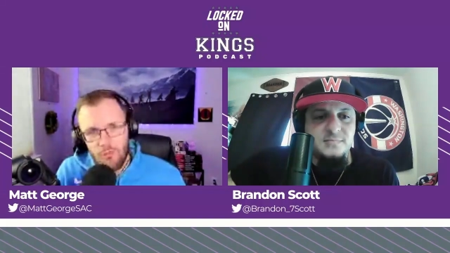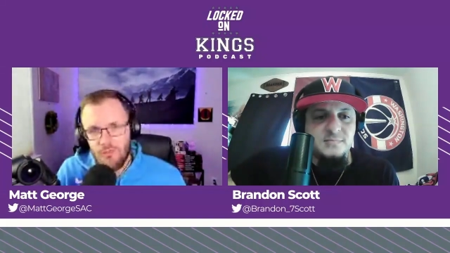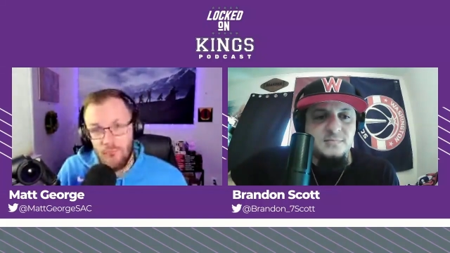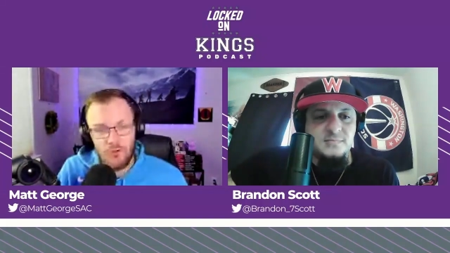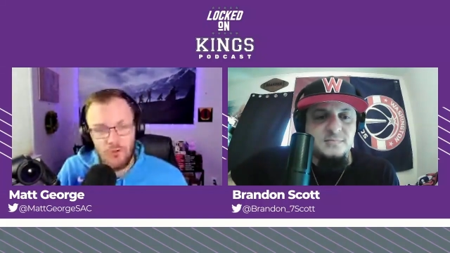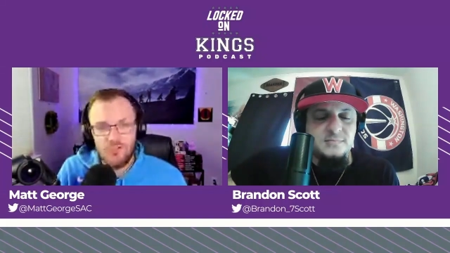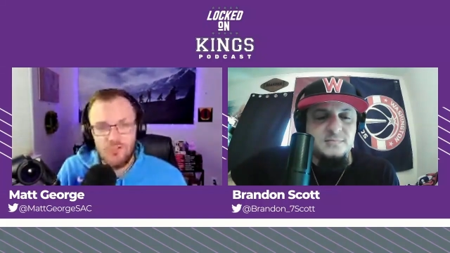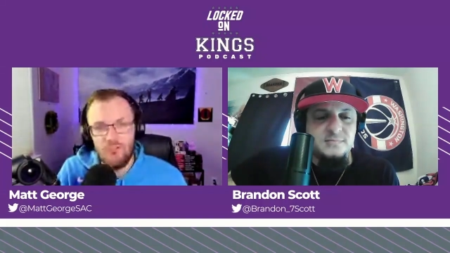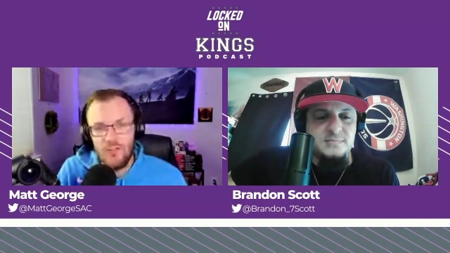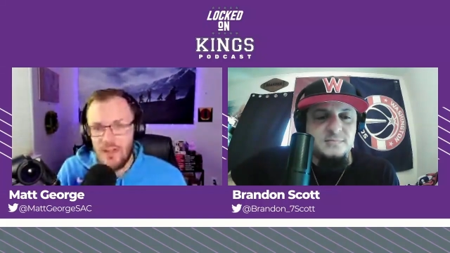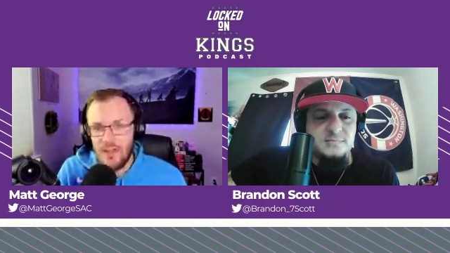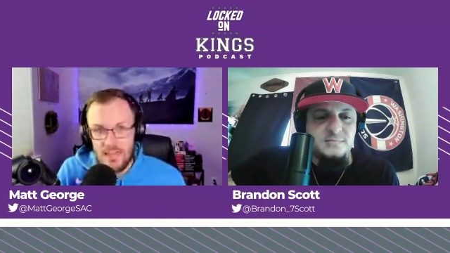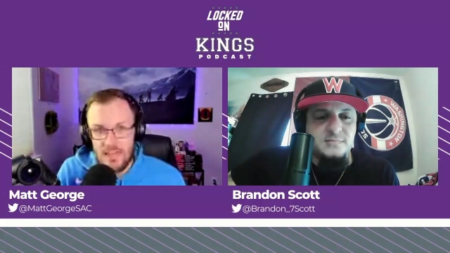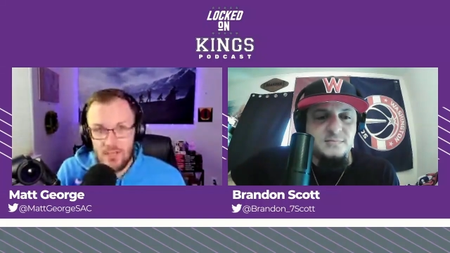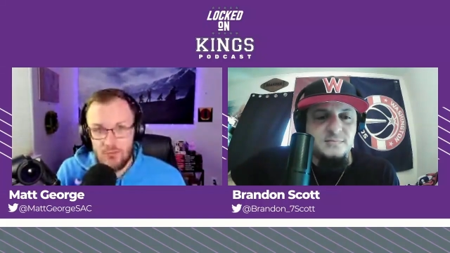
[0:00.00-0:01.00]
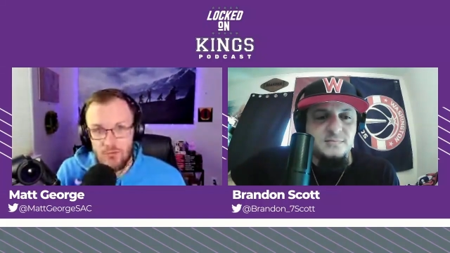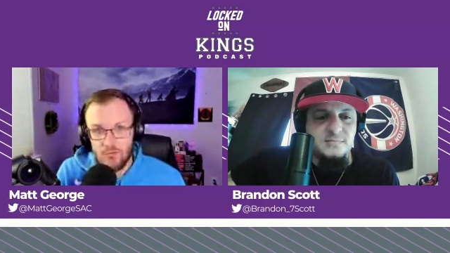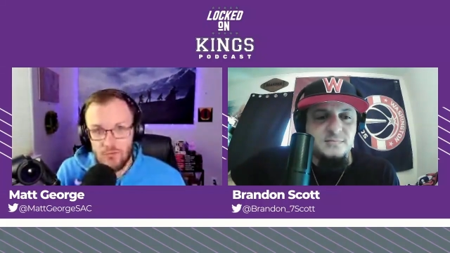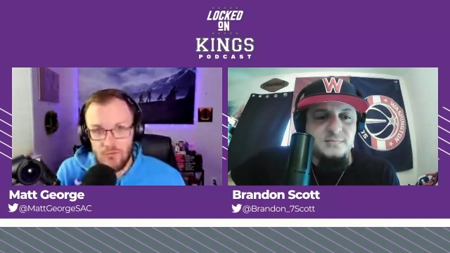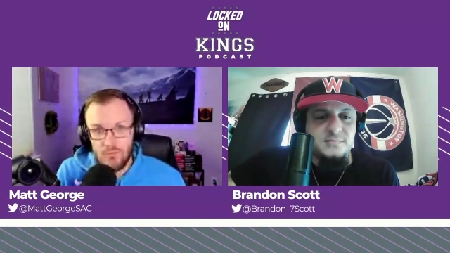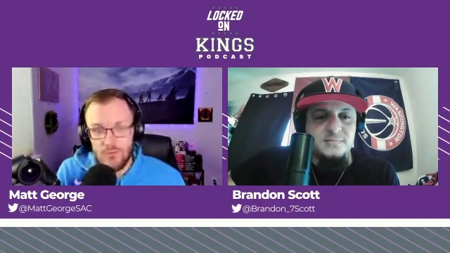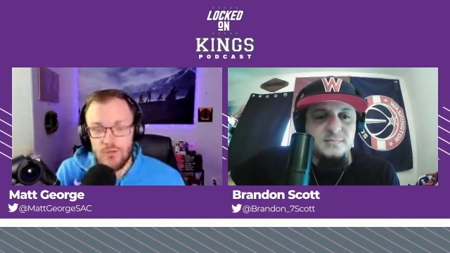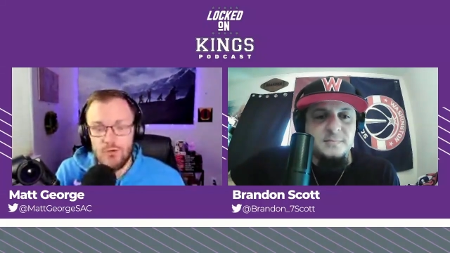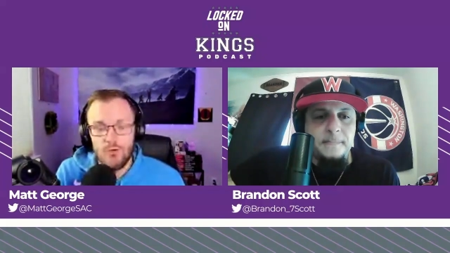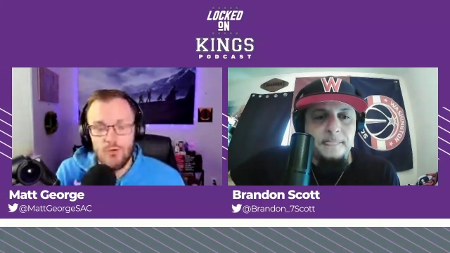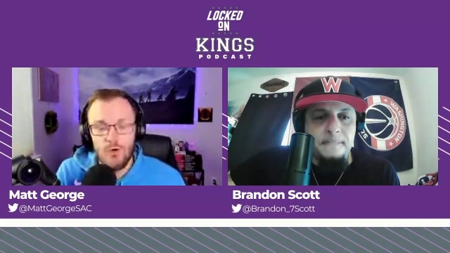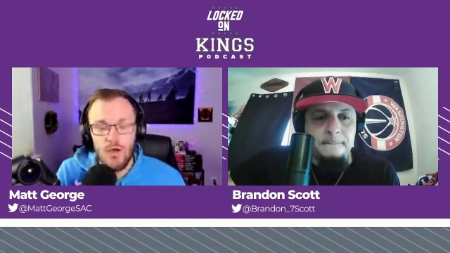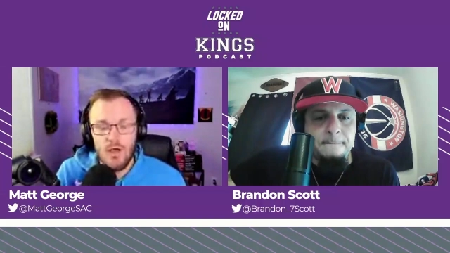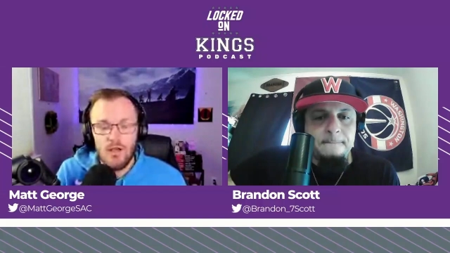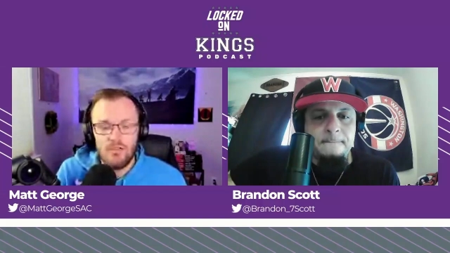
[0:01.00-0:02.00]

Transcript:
Speaker 1: First off, any interest from you?